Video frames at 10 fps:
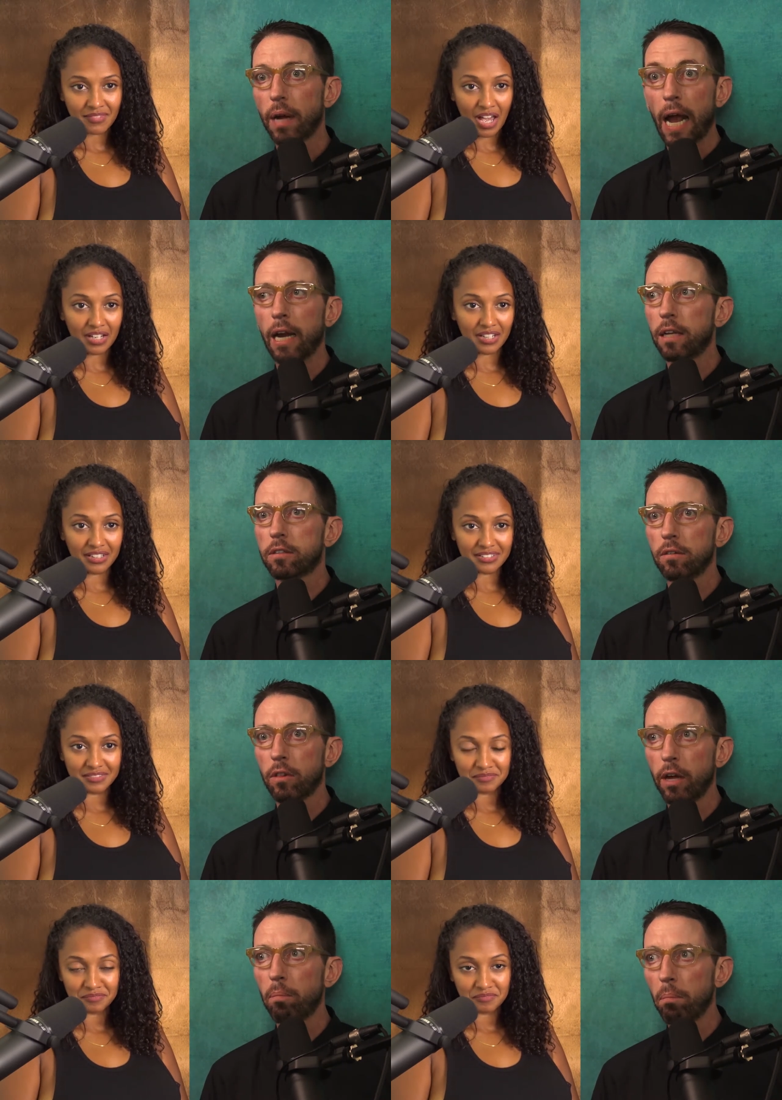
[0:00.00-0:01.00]
Speaker 1: And it's
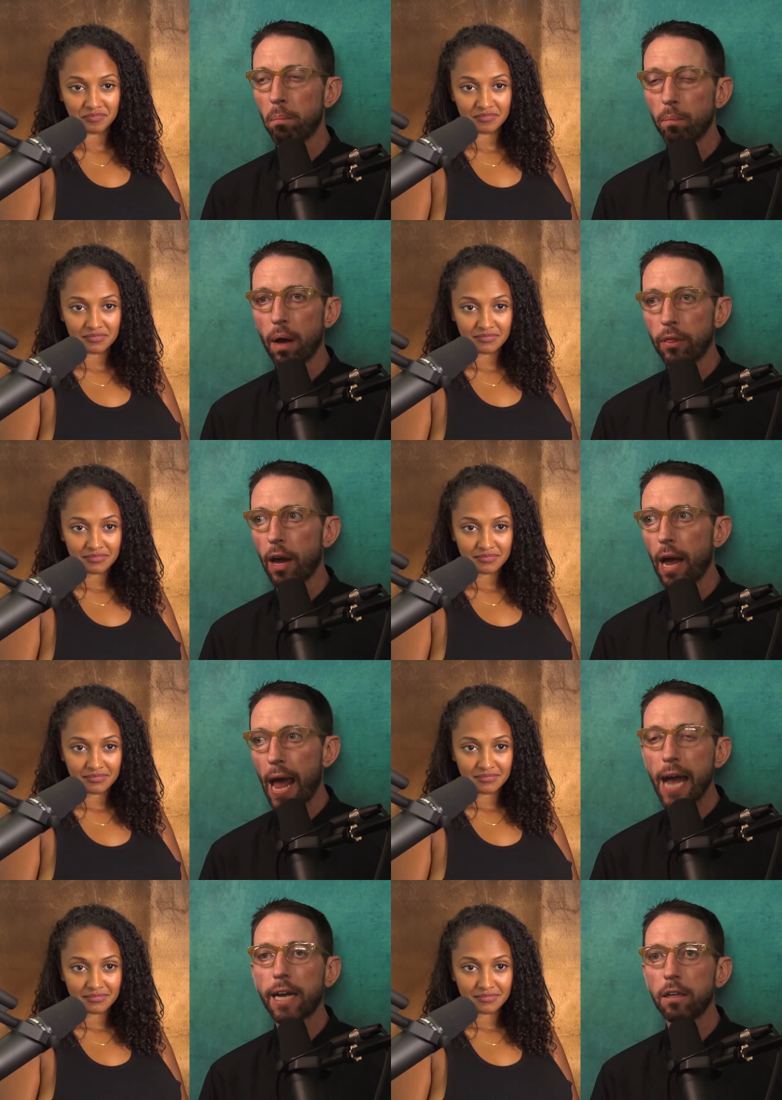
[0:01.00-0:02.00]
the
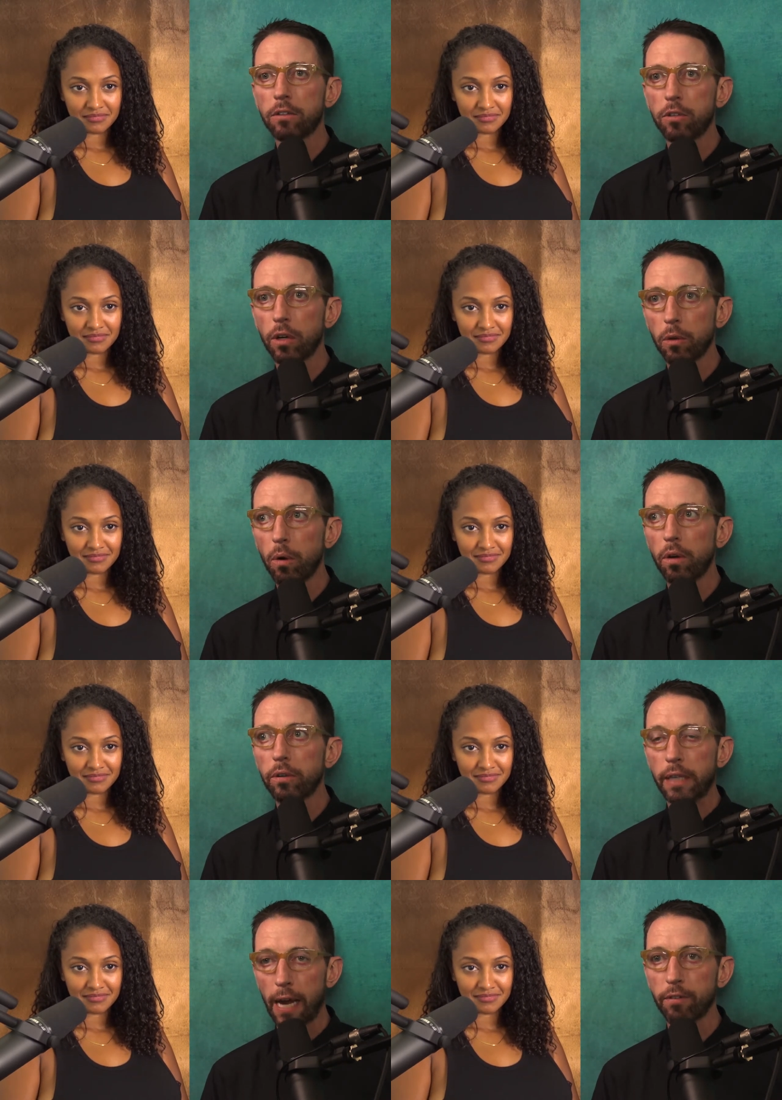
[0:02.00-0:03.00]
hackiest joke in the
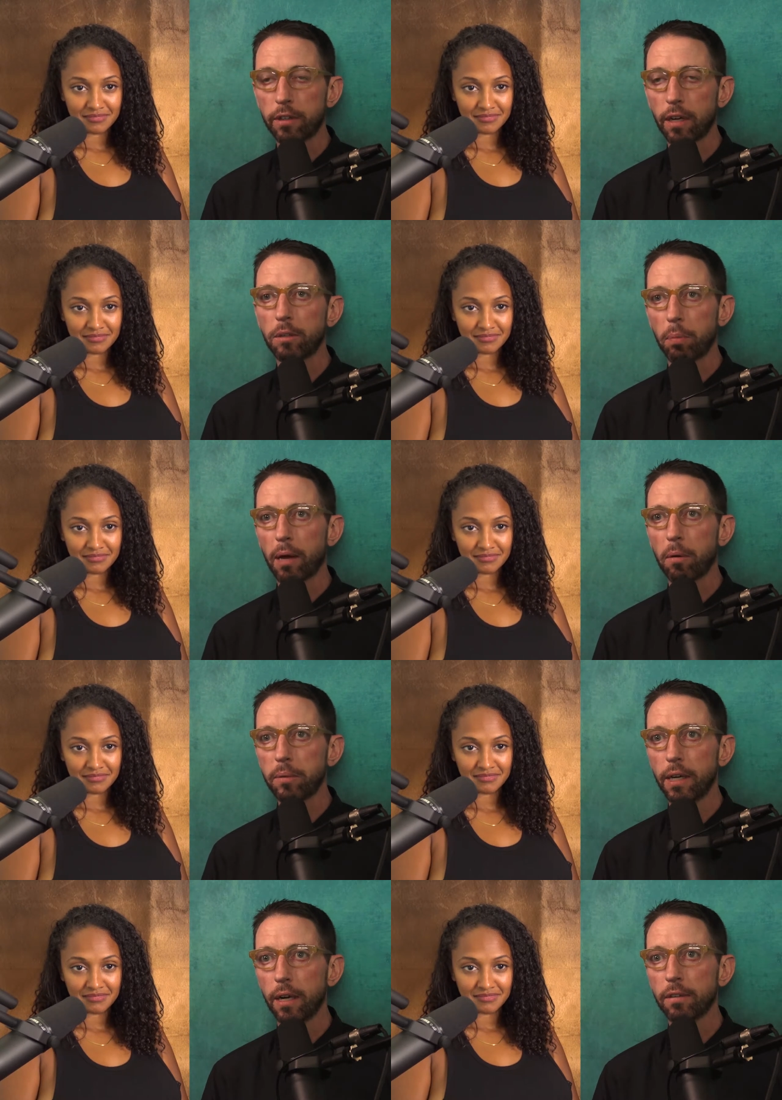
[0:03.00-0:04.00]
world. Never touch a black
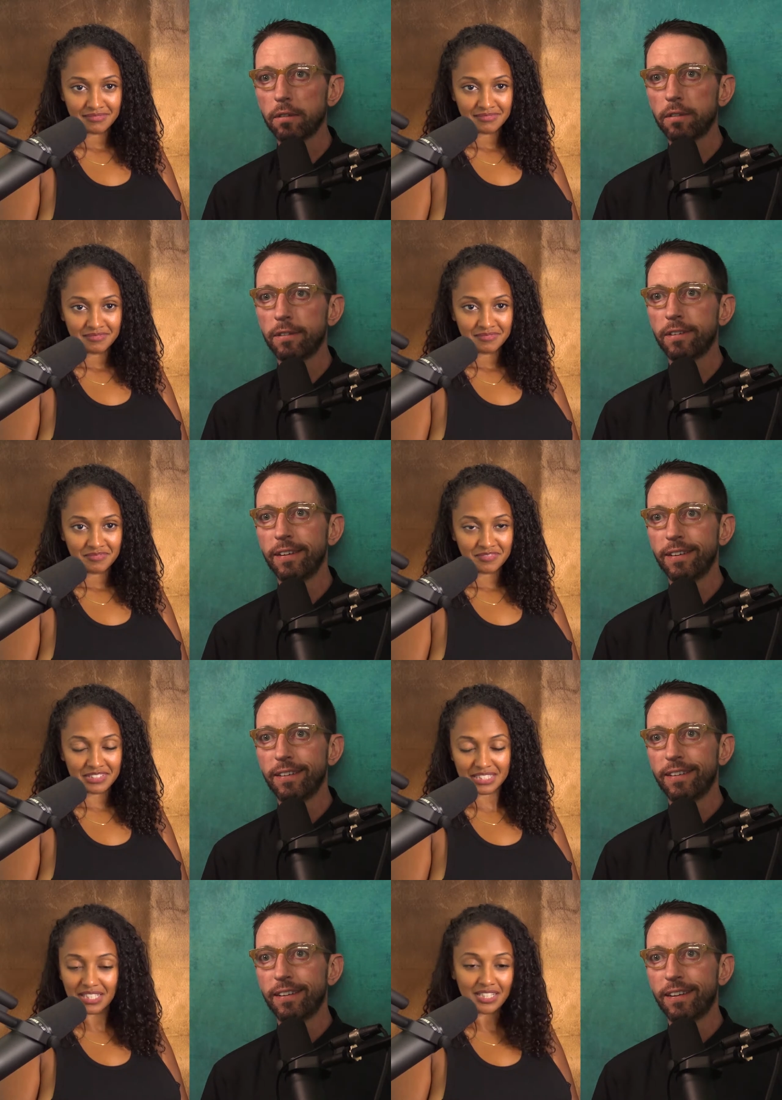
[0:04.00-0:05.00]
woman's hair.
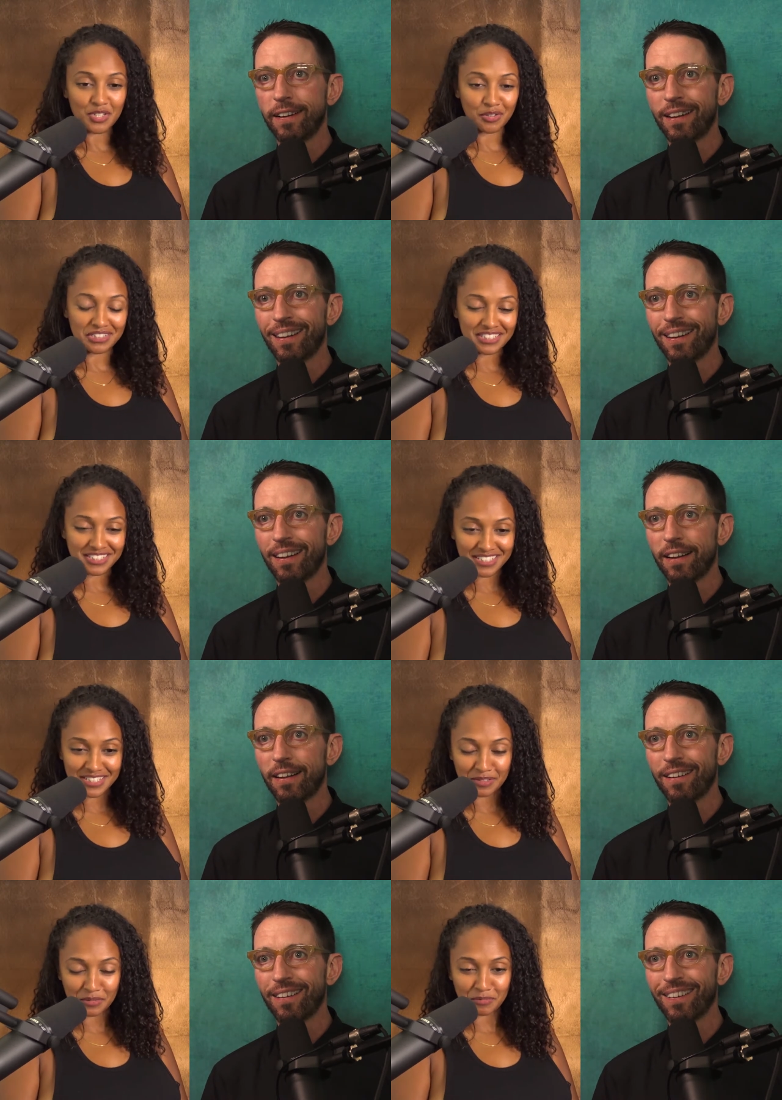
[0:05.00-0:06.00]
Speaker 2: It's not a joke. It's
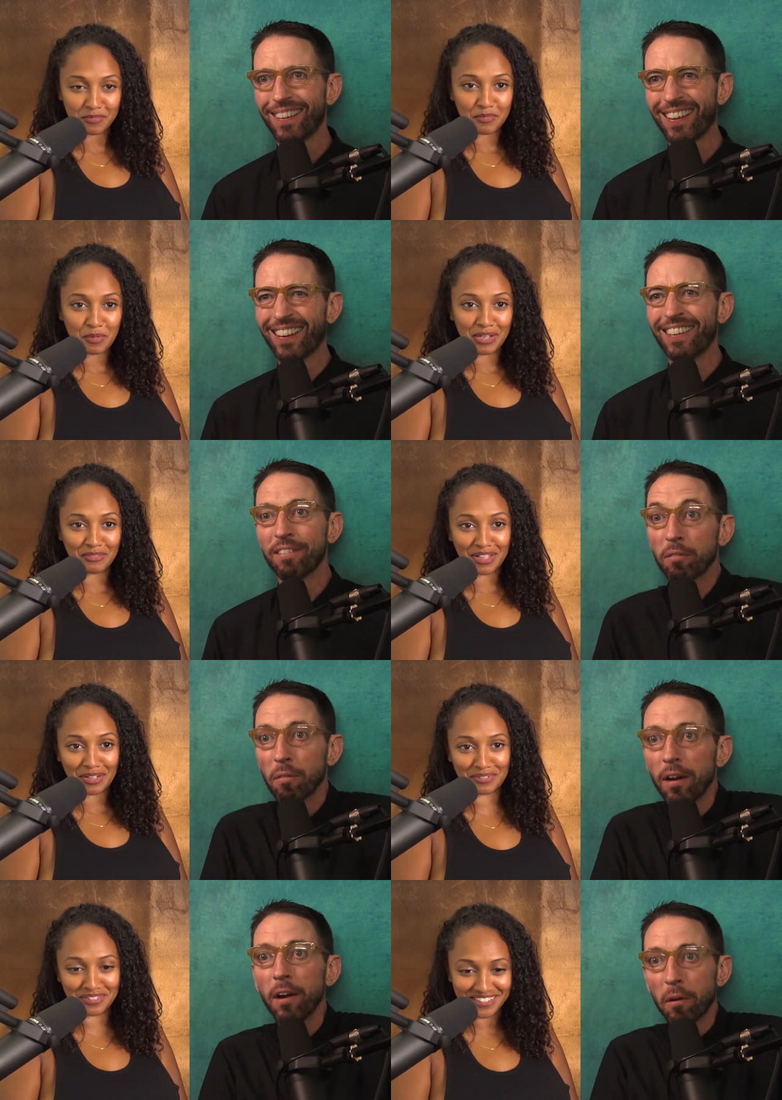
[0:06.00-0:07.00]
Speaker 1: just
Speaker 2: a
Speaker 1: way of
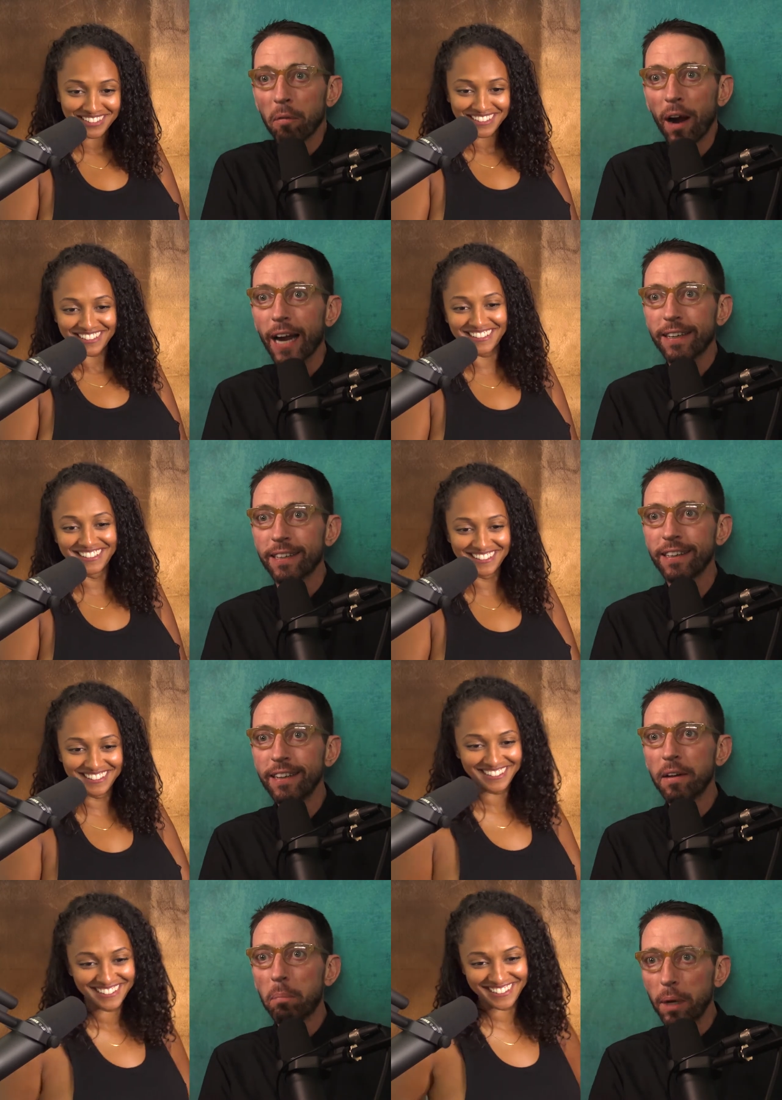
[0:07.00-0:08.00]
life. Right.
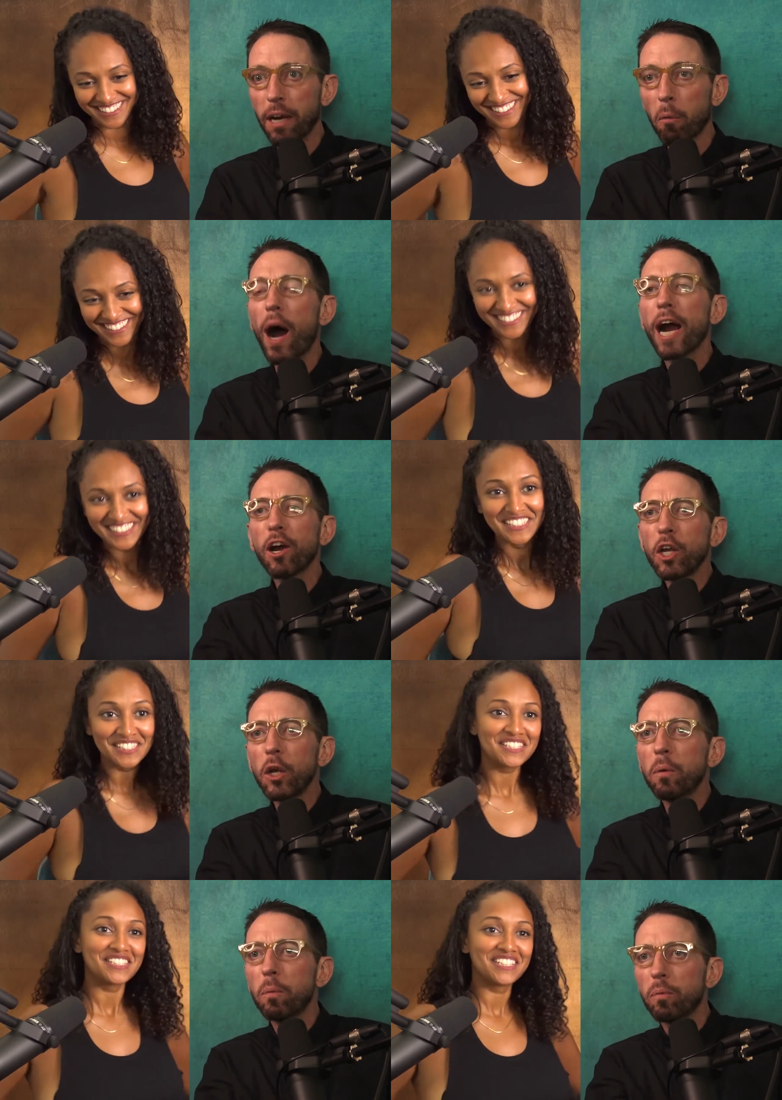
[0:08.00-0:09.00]
Because why are
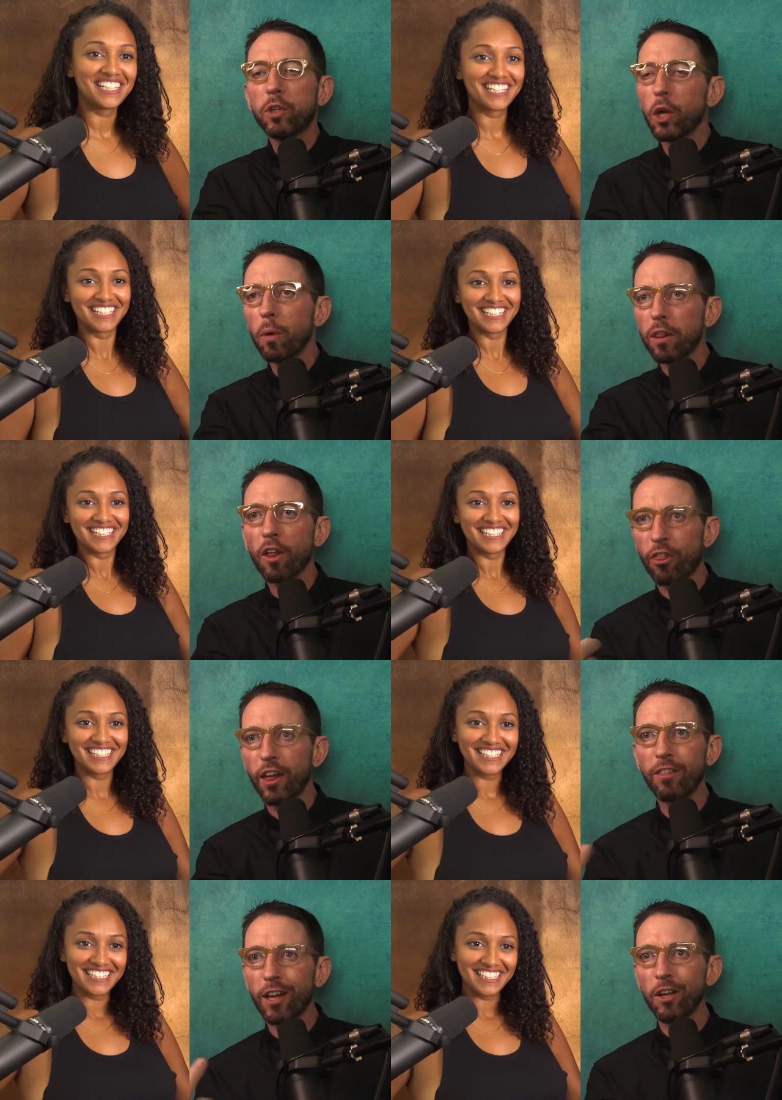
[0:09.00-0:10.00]
you doing the
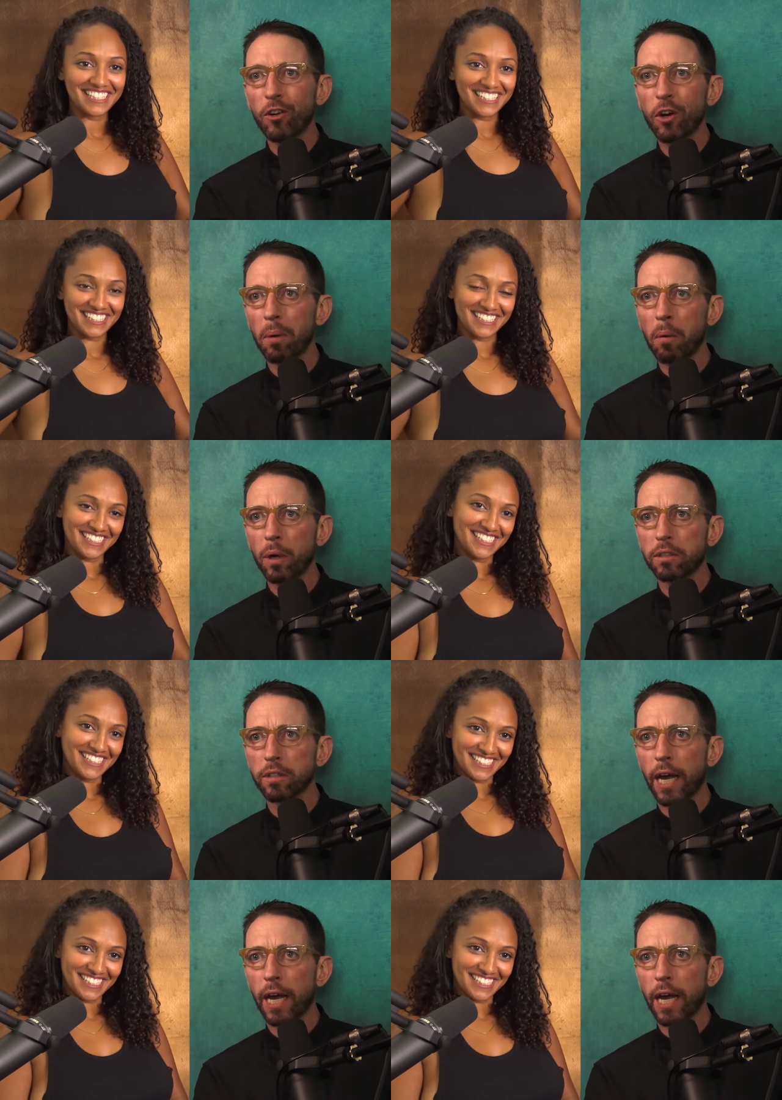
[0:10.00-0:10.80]
thing that you do to me, which is